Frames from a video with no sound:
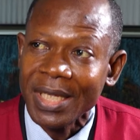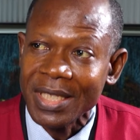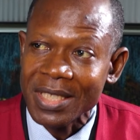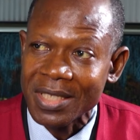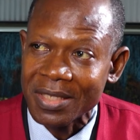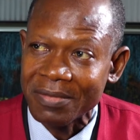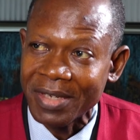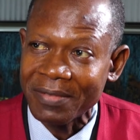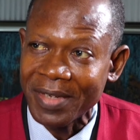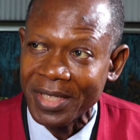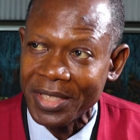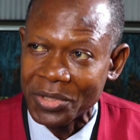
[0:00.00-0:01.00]
it's very,
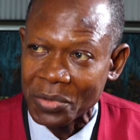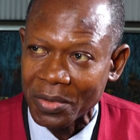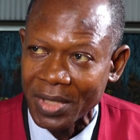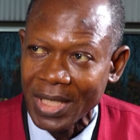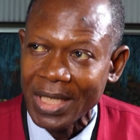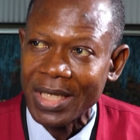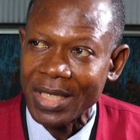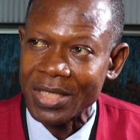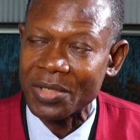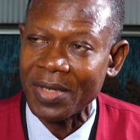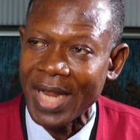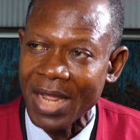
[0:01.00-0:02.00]
very little.
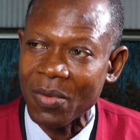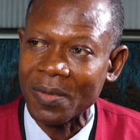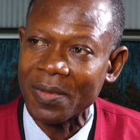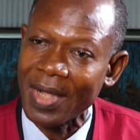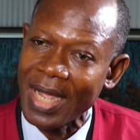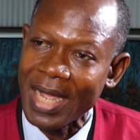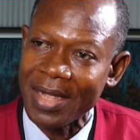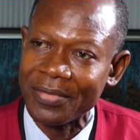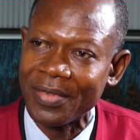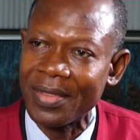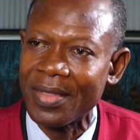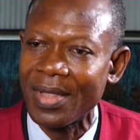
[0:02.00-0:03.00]
It's unlike what we have
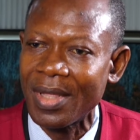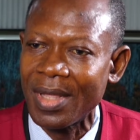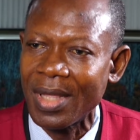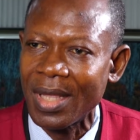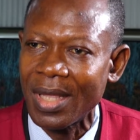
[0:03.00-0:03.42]
in the